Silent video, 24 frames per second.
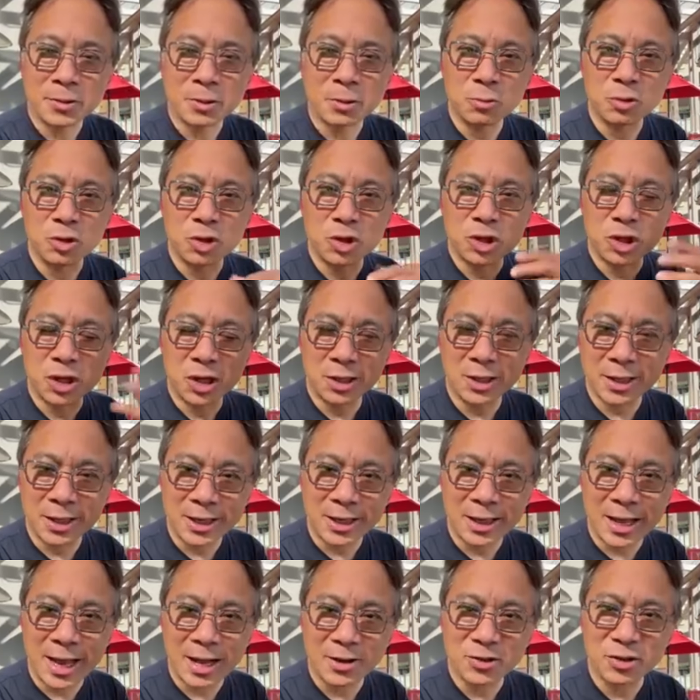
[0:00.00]
So
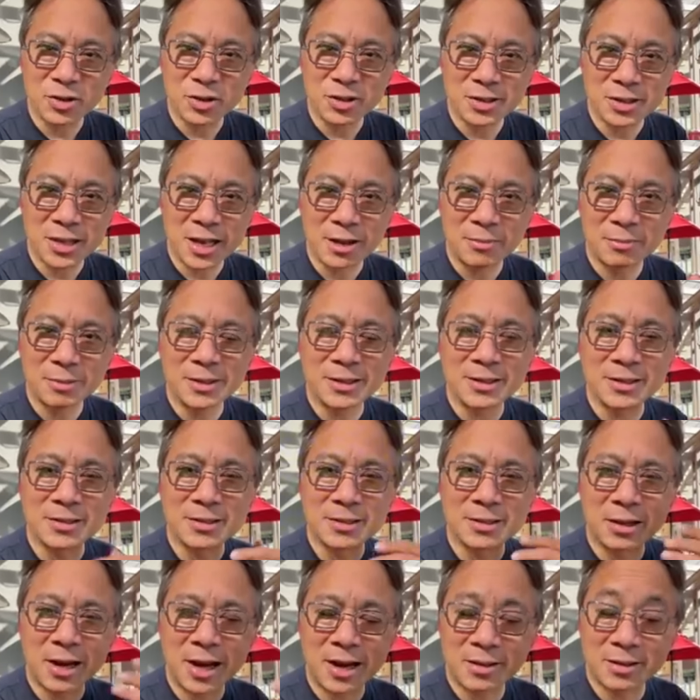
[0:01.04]
chili actually has now been
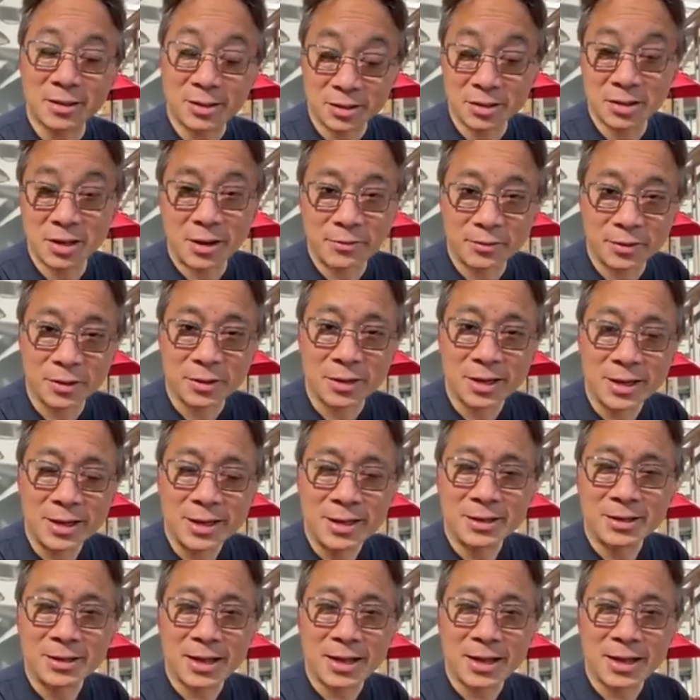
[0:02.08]
discovered